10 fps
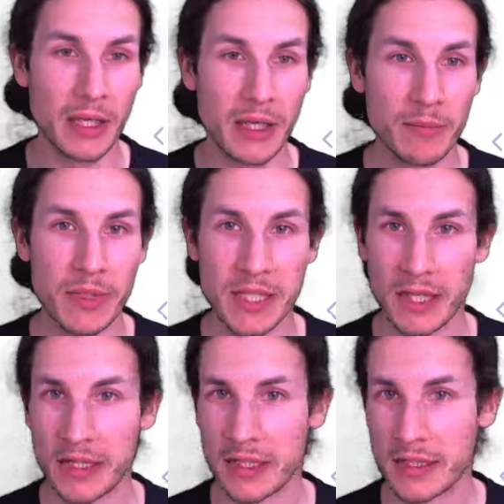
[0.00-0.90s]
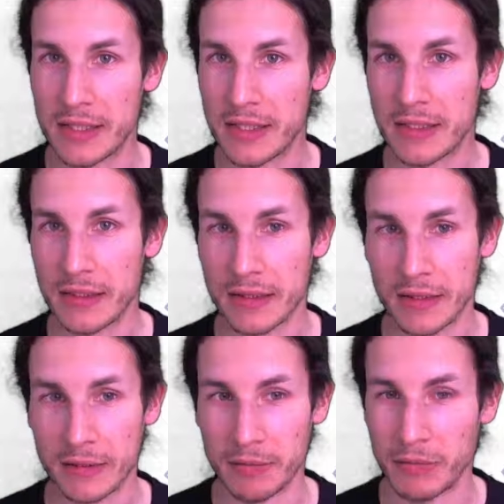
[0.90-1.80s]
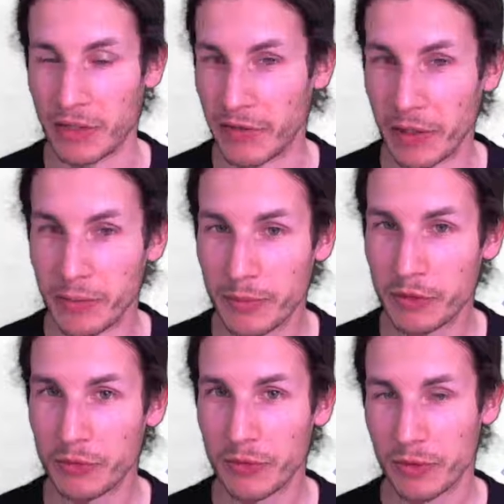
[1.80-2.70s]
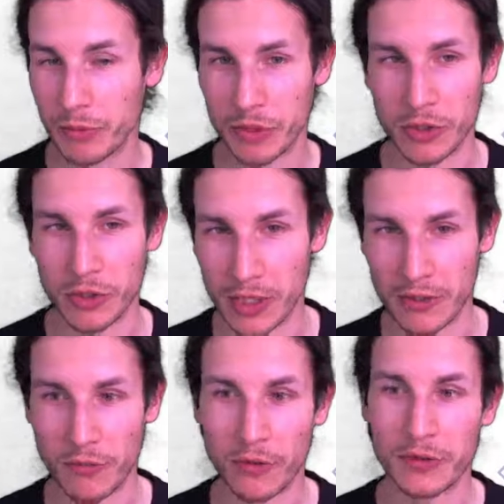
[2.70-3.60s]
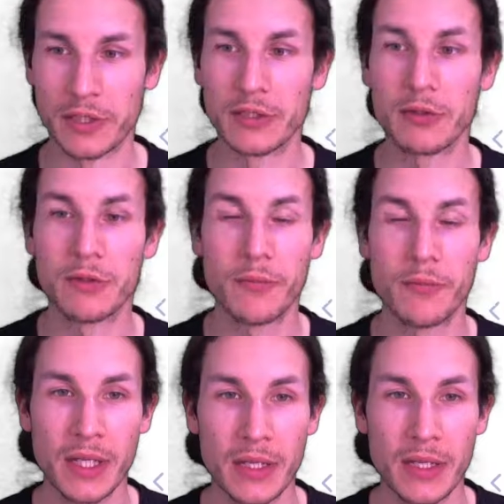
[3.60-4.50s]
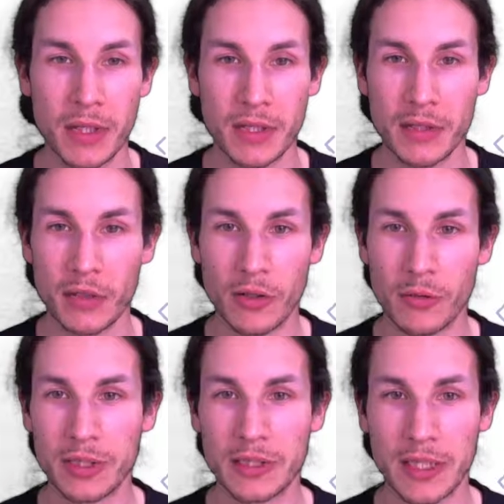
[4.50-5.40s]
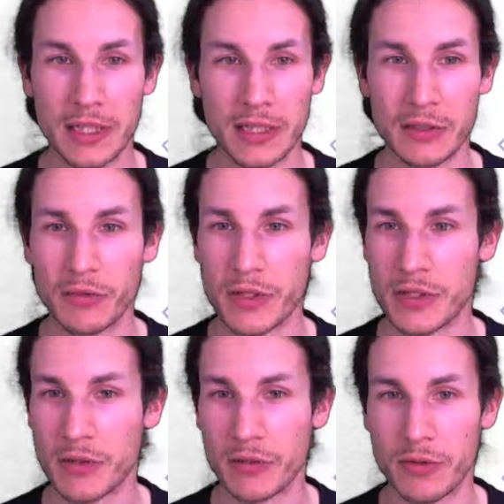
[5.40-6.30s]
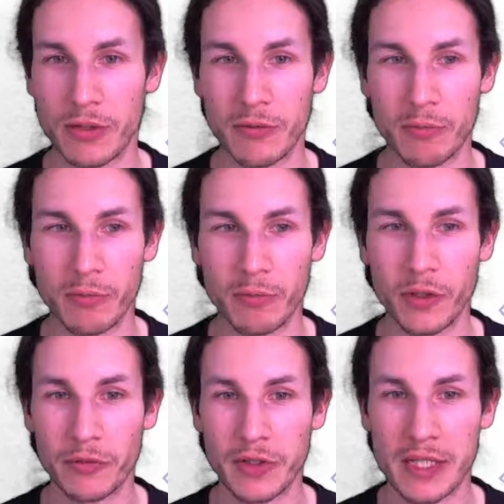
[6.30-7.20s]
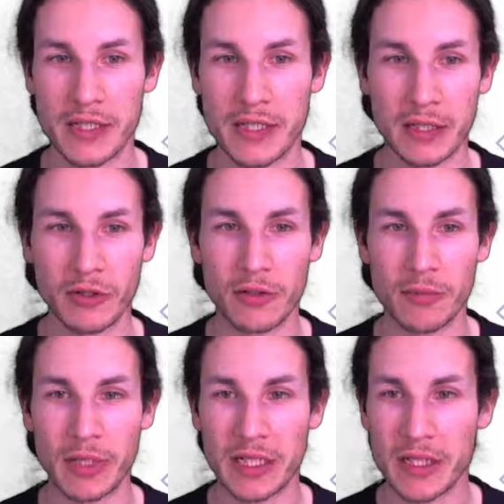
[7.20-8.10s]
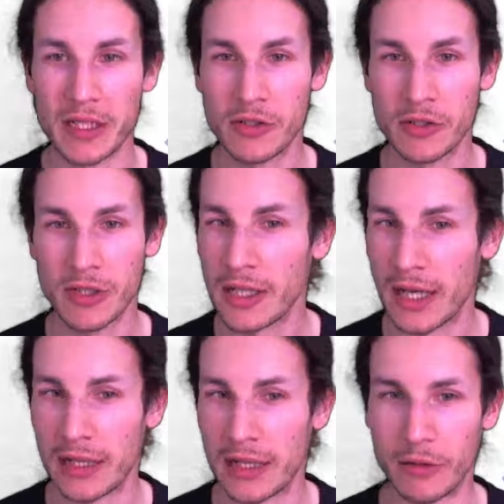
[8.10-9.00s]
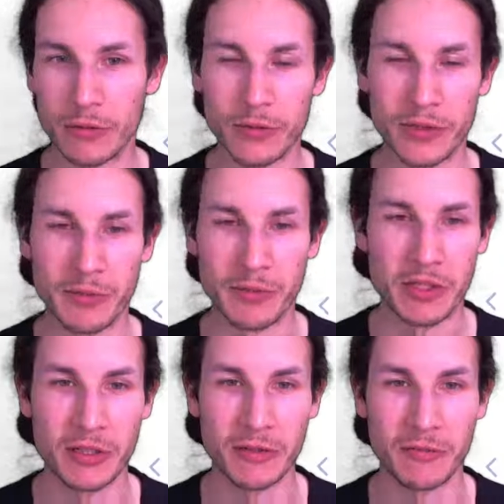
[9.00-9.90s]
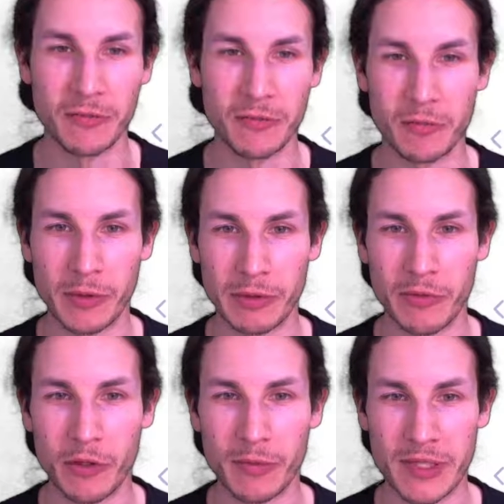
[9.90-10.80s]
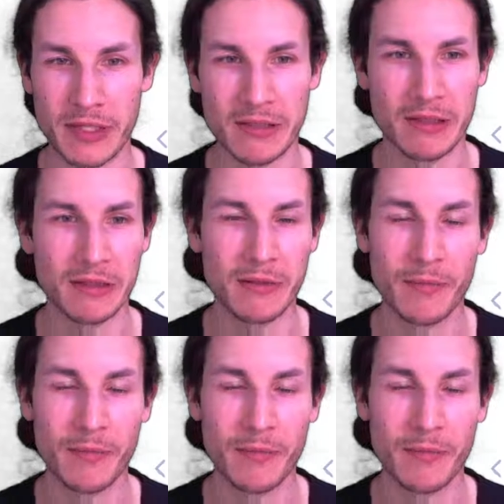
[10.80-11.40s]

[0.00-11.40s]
Besides development tools, which this falls into, my hobbies and interests also involve testing and documentation and home automation with Home Assistant.